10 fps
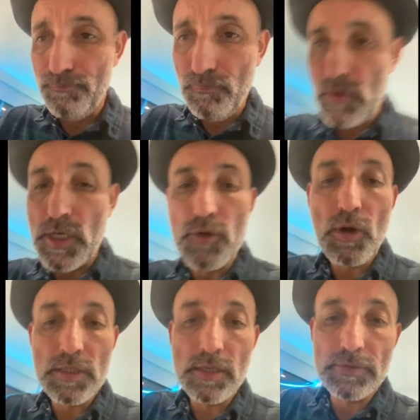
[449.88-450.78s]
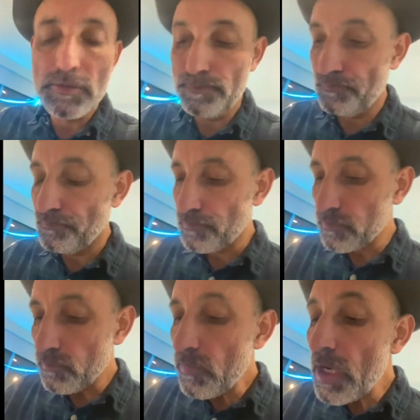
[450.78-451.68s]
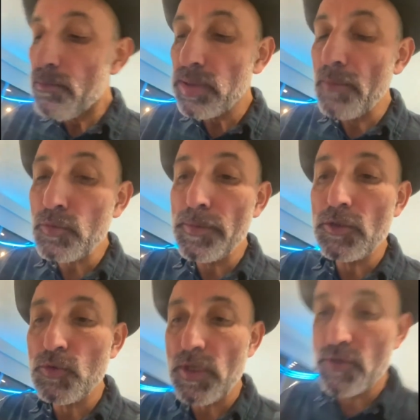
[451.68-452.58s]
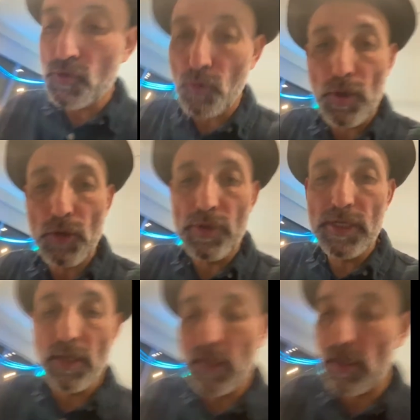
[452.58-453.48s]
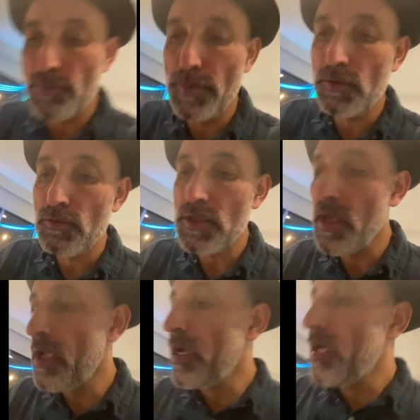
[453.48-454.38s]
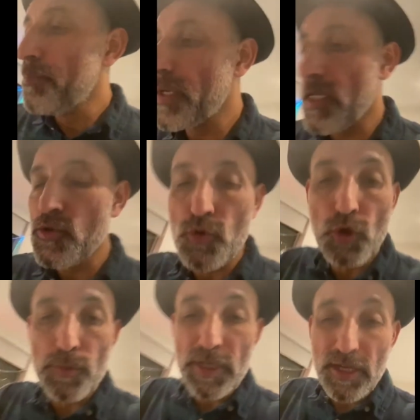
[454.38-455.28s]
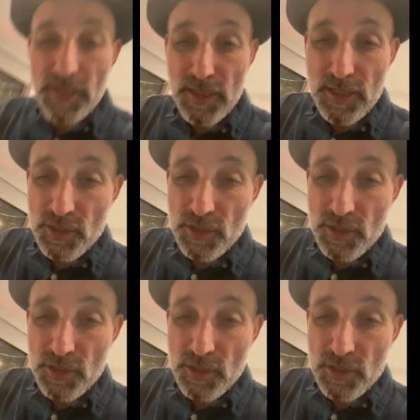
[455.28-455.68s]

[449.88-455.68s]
3/4 of a plum tomato, because you don't want to add a lot of tomatoes because you're going to be adding these